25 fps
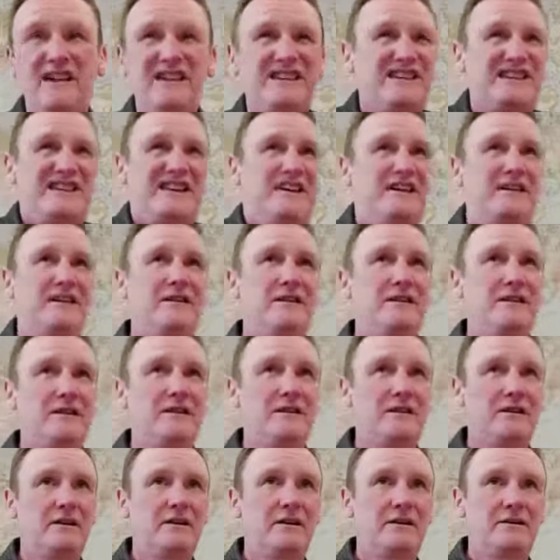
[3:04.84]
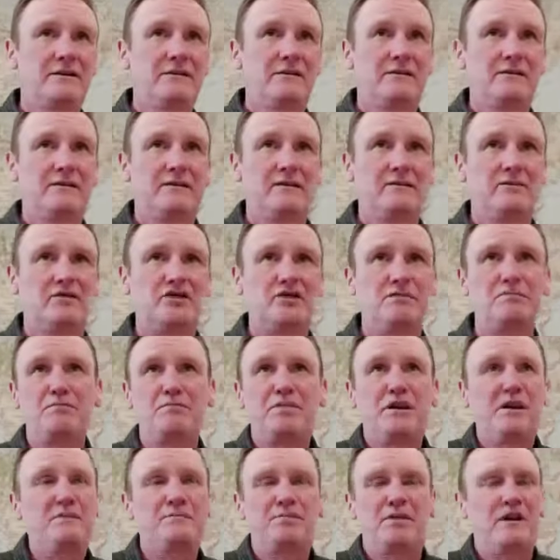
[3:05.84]
say, some
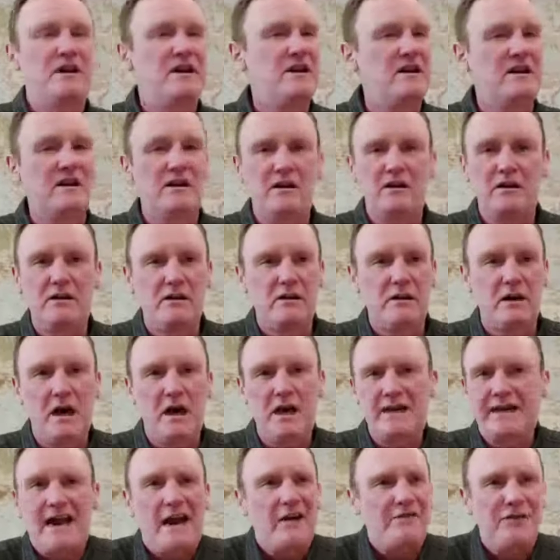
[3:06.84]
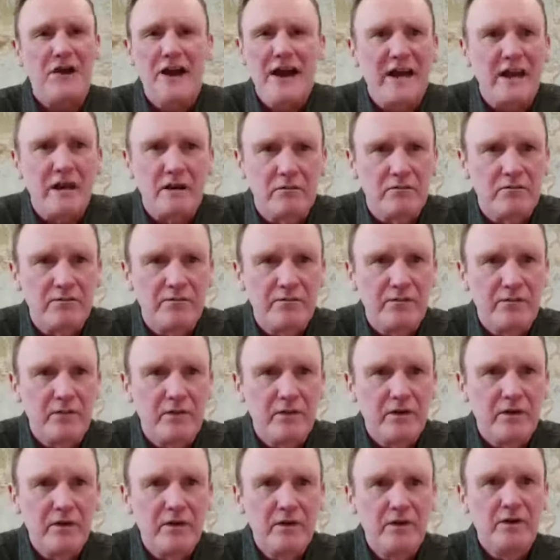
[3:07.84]
people in a cafe,
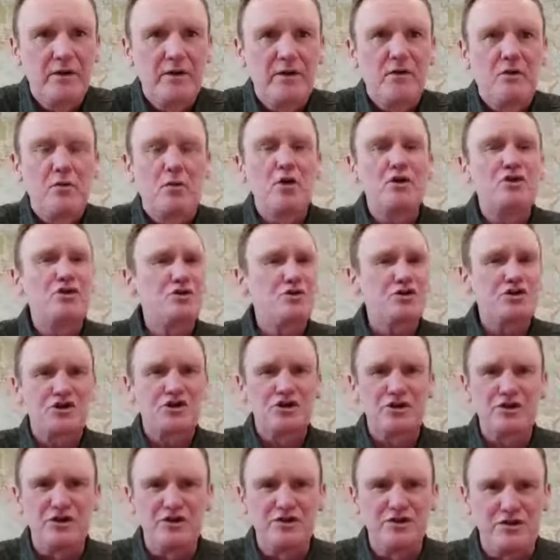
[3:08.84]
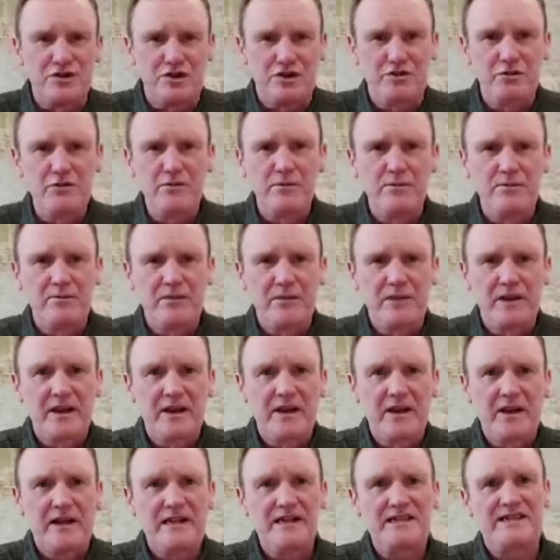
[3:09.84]
what you shouldn't do
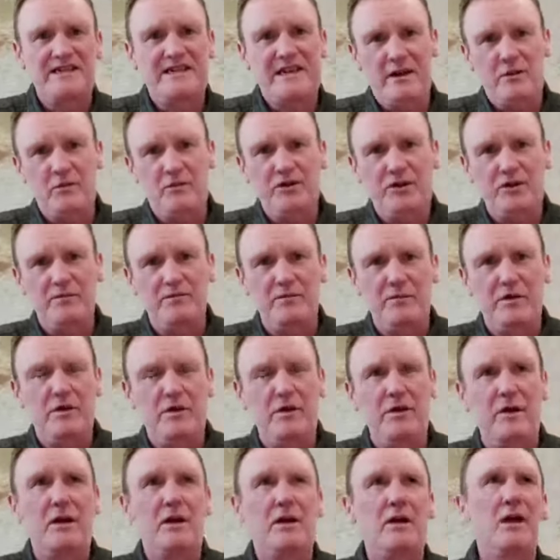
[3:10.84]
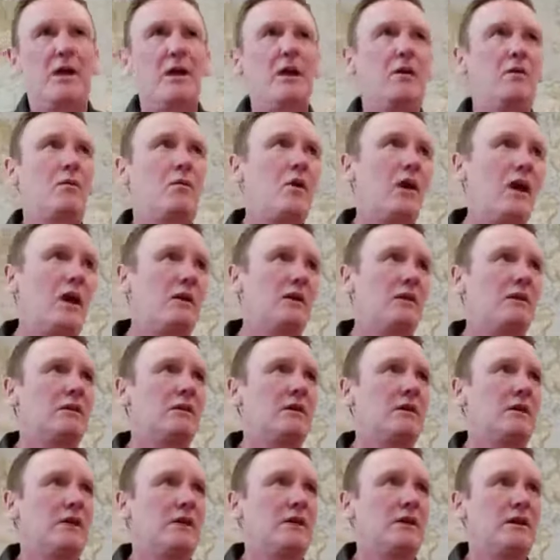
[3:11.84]
is tell them,
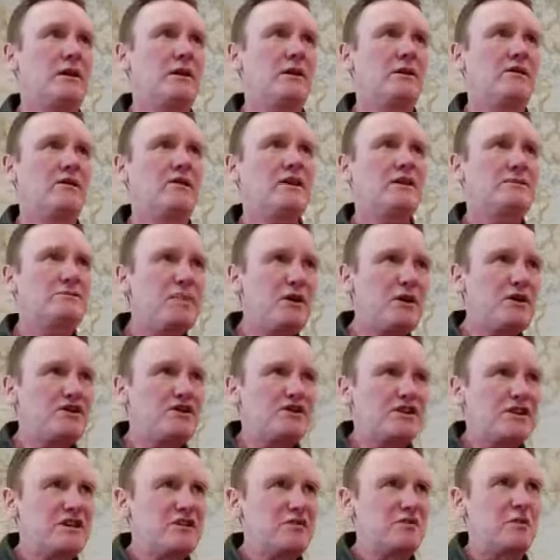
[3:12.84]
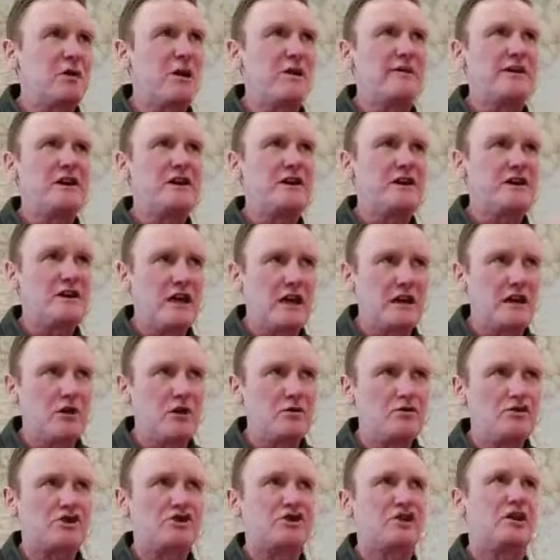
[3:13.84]
well, this person is wearing a
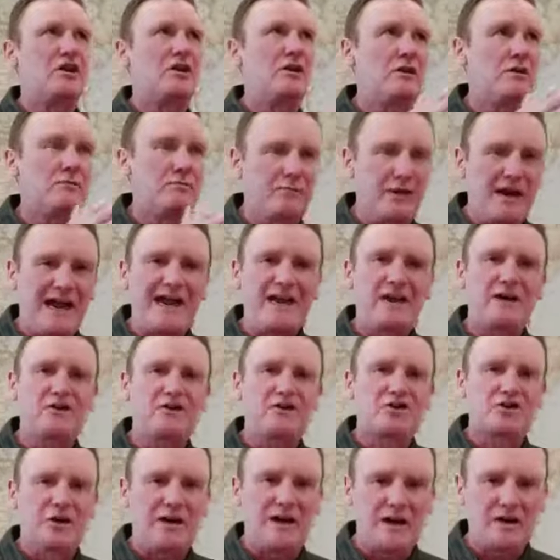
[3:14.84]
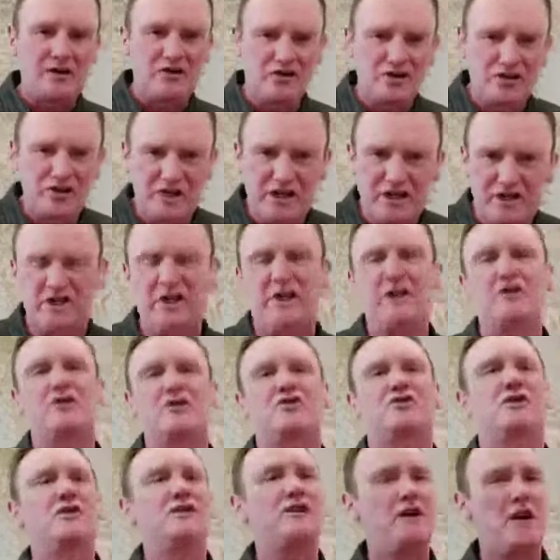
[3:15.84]
yellow shirt, black trousers,
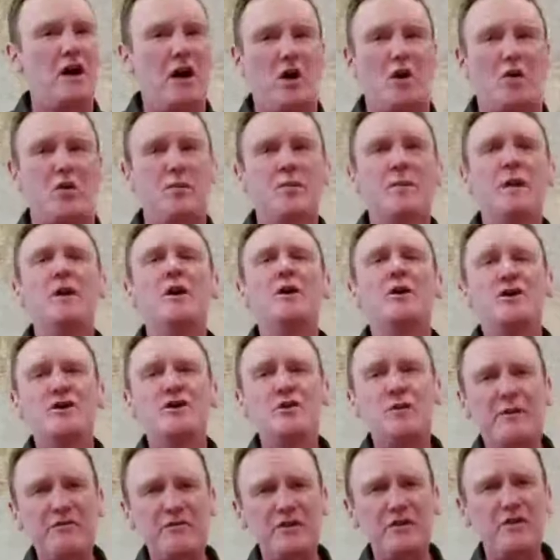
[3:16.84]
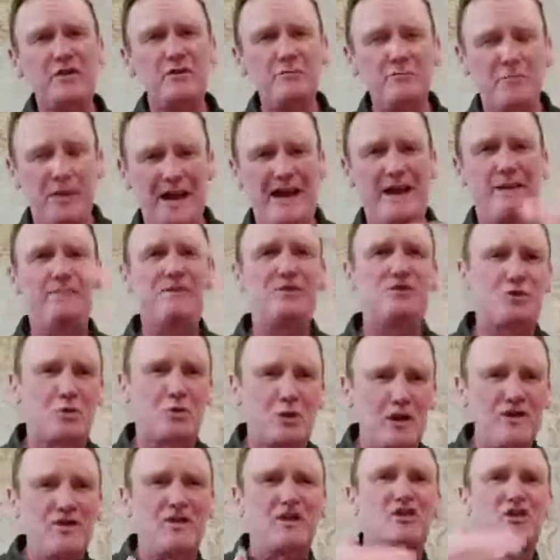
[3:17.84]
etc. No, you have to compare
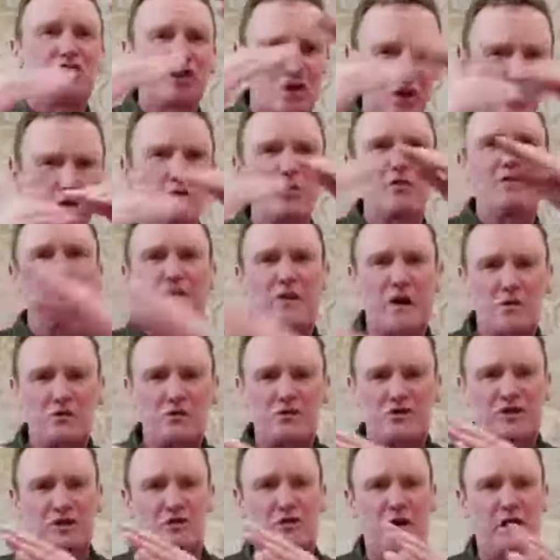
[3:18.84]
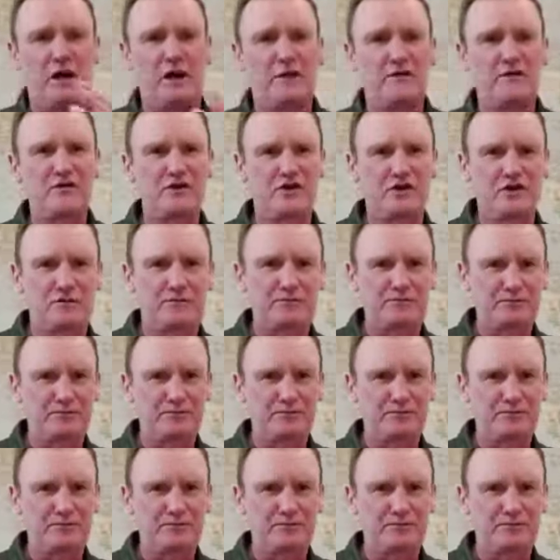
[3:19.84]
between the 2 photographs.